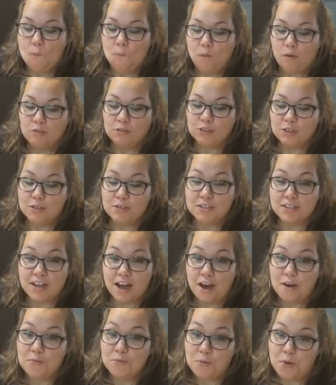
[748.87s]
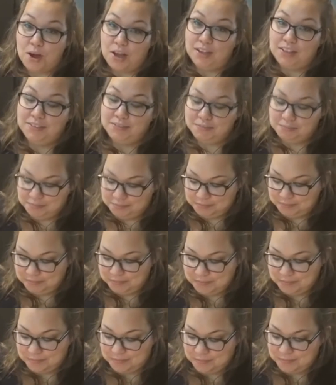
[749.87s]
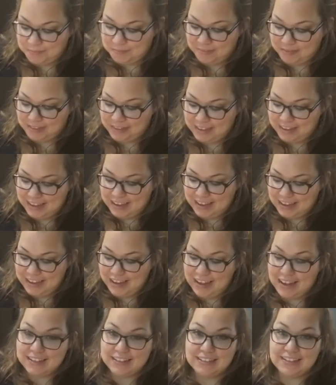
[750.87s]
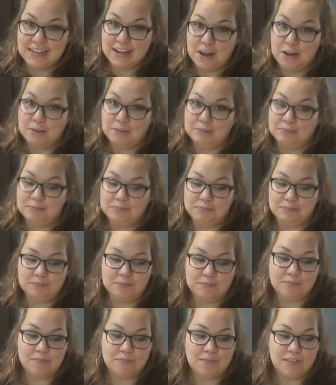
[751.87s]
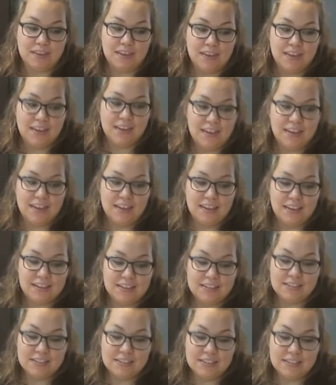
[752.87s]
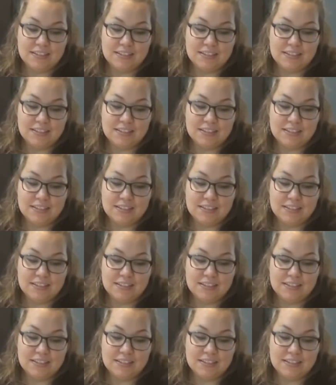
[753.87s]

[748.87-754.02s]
So Scott won, hands down. This is very,